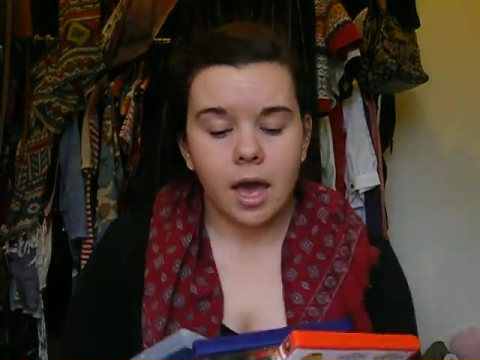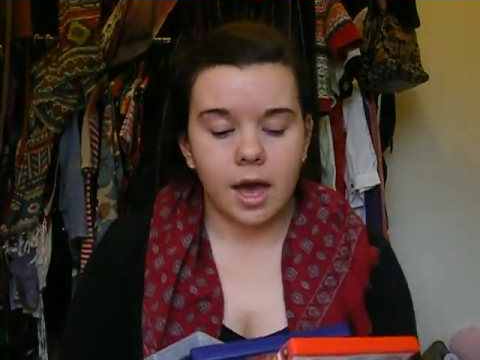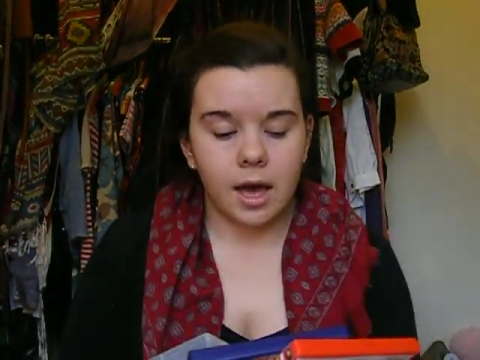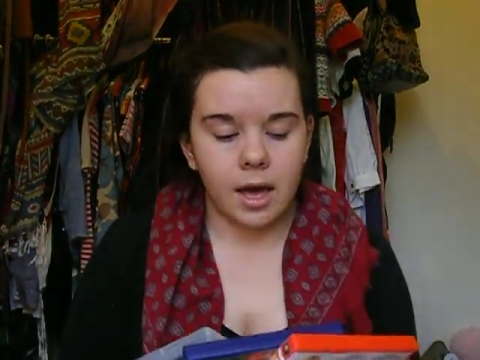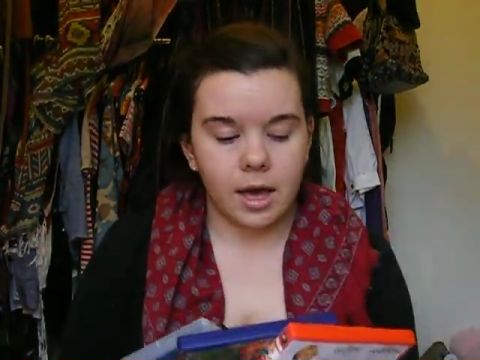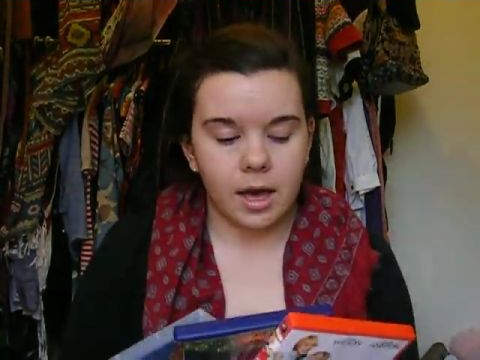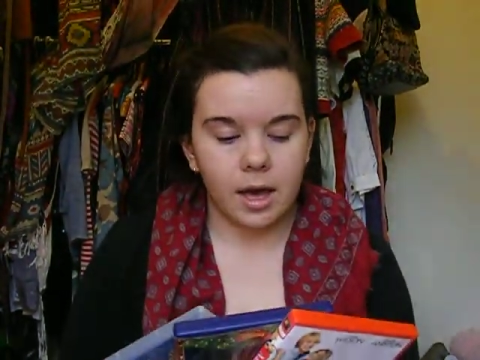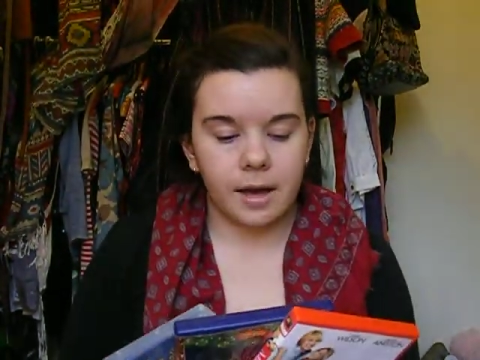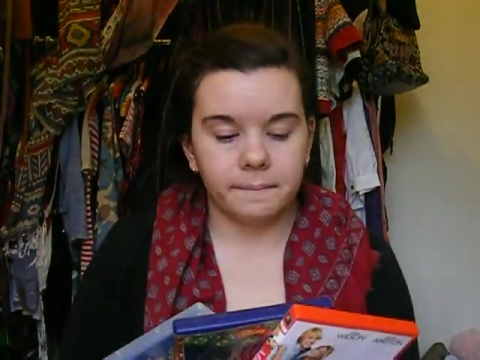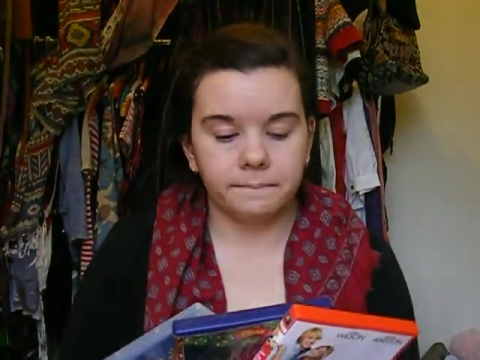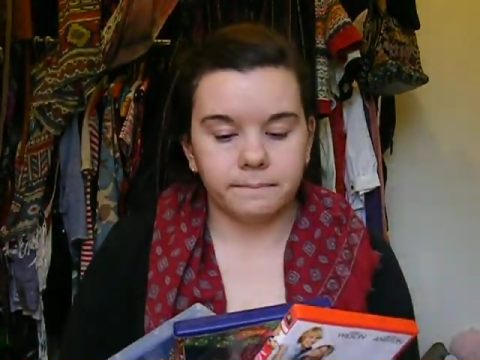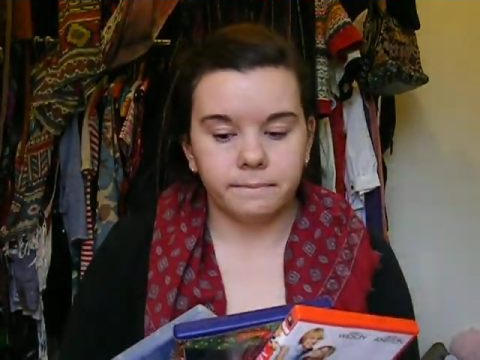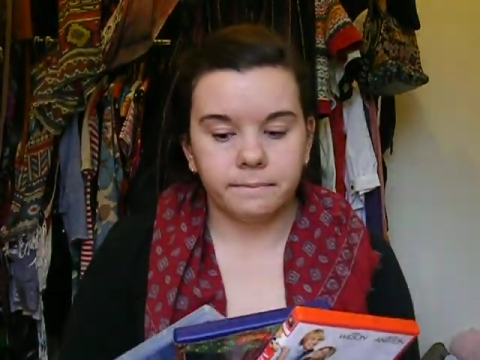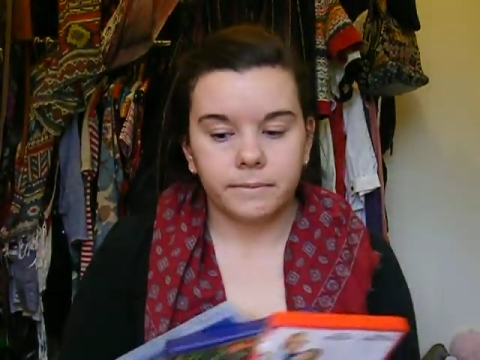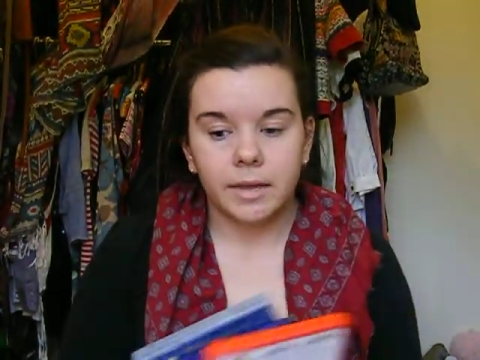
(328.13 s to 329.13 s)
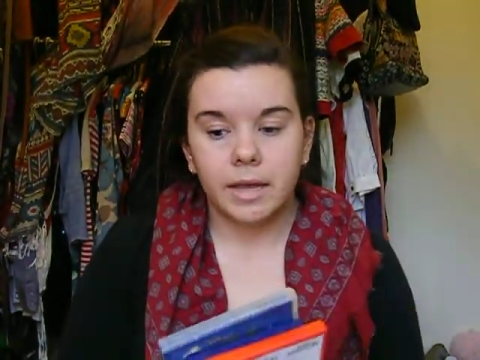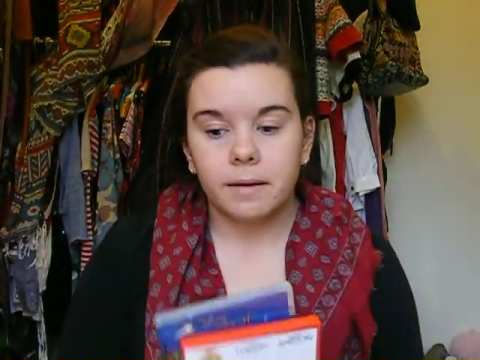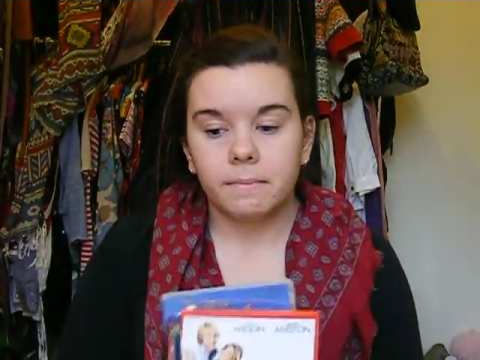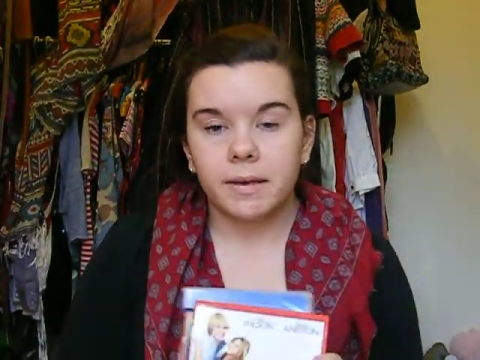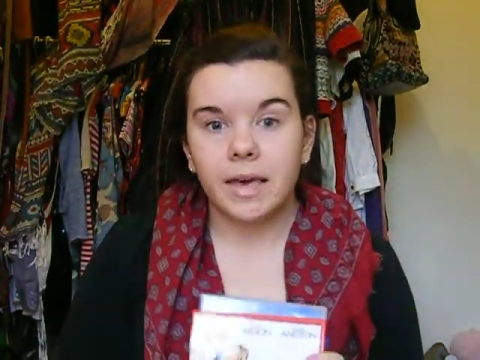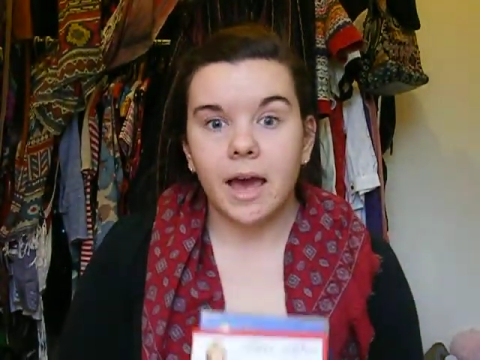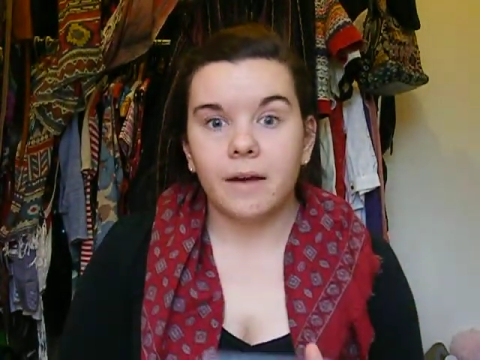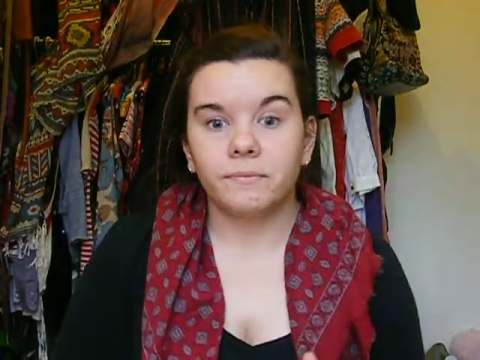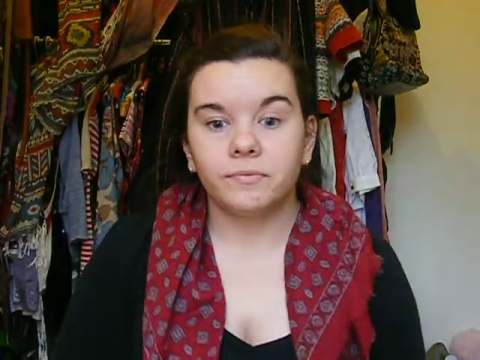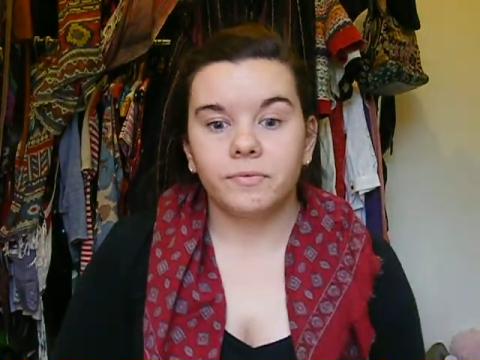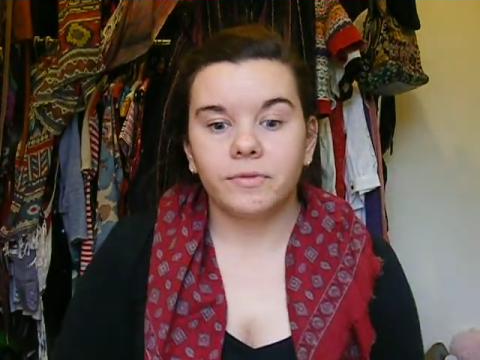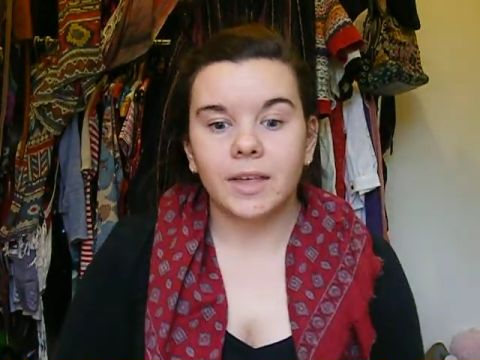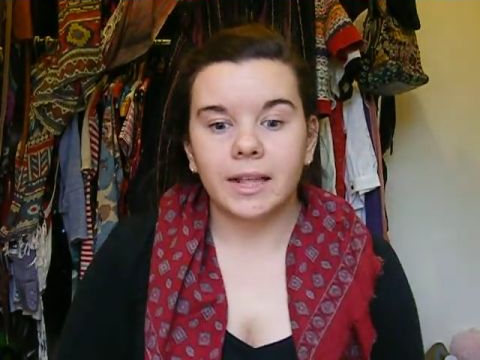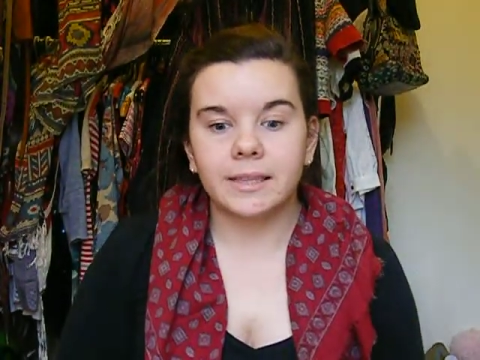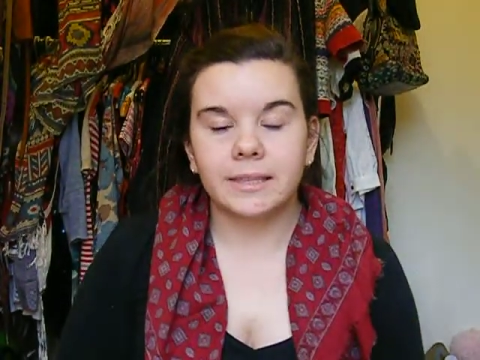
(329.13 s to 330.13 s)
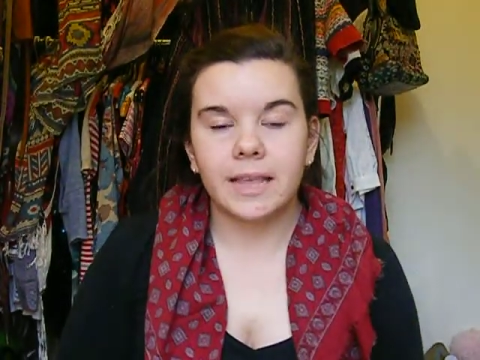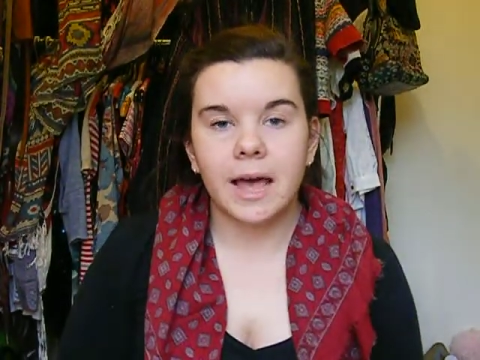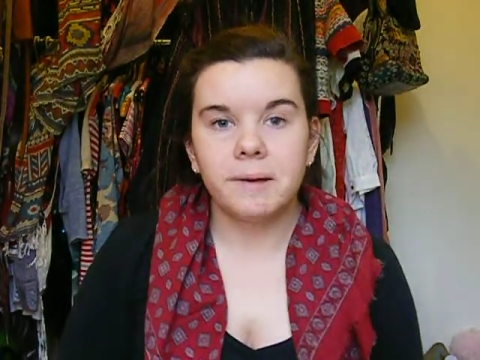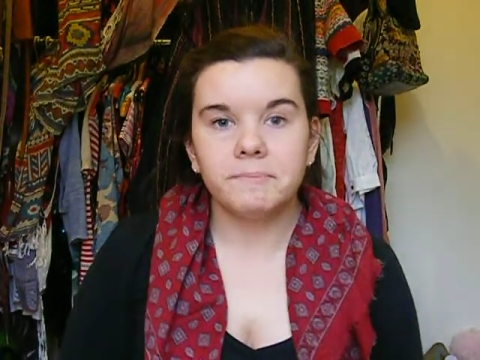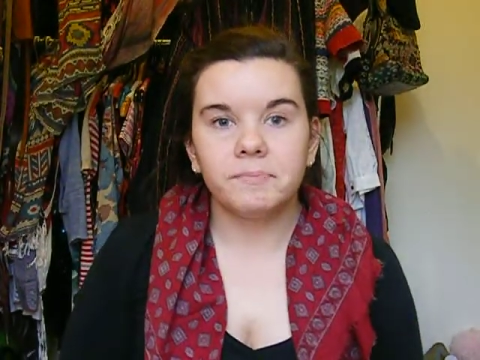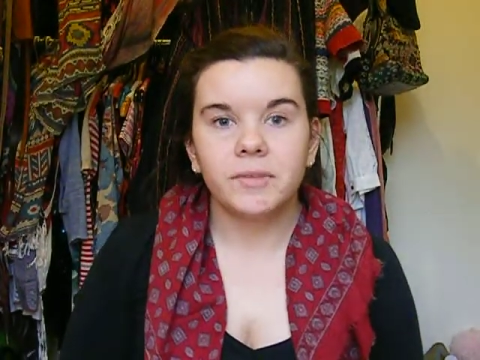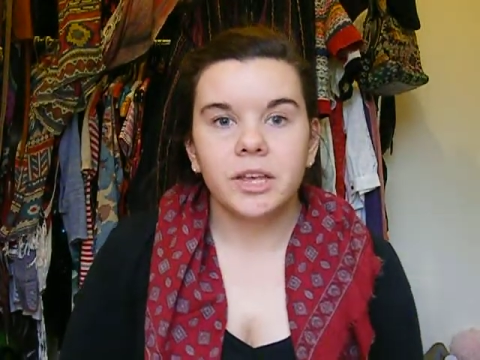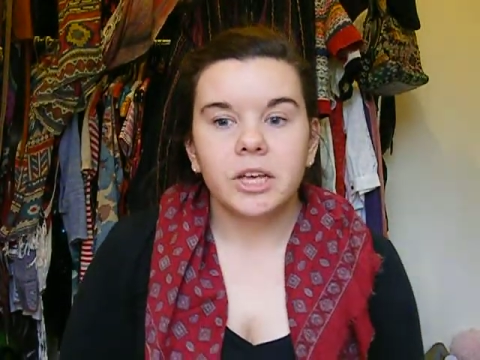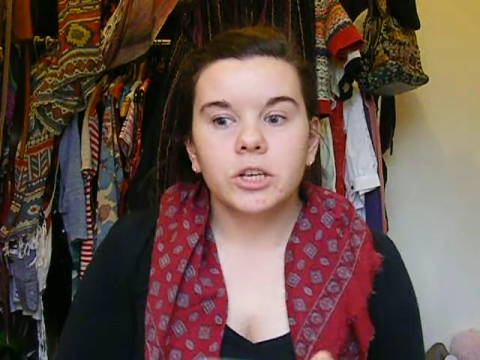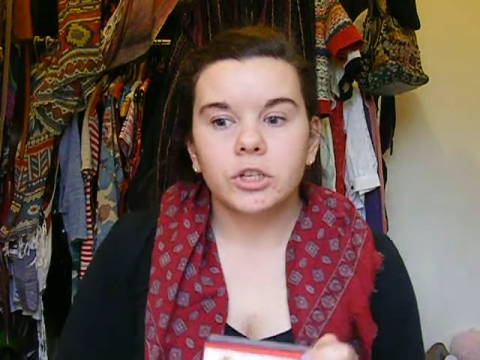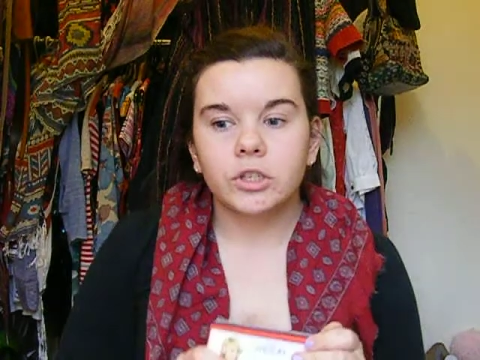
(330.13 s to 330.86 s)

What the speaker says: but yeah, that's them.